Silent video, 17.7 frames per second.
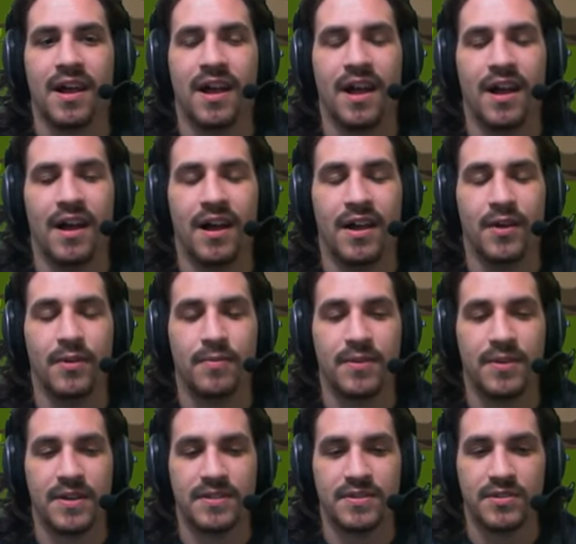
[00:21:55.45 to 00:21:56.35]
Uh, I hope you
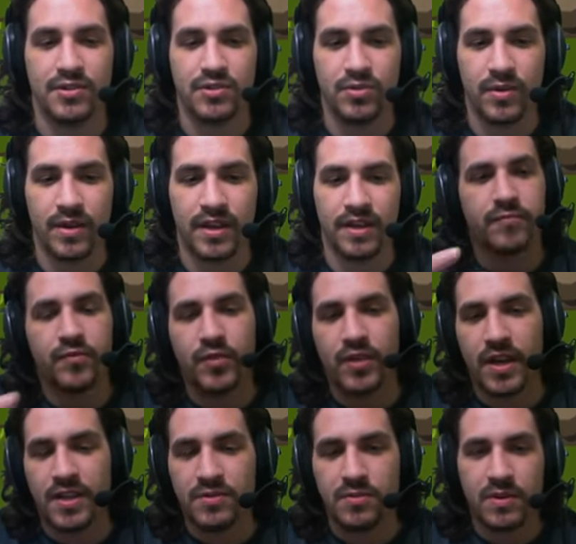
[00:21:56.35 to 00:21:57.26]
guys enjoyed. If you
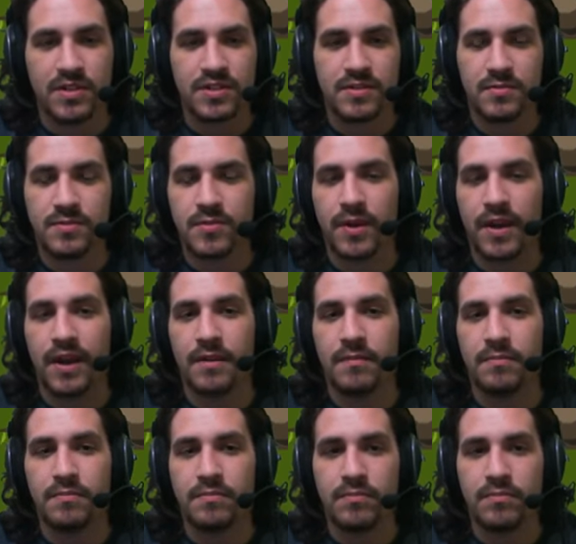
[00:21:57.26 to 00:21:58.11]
guys want to subscribe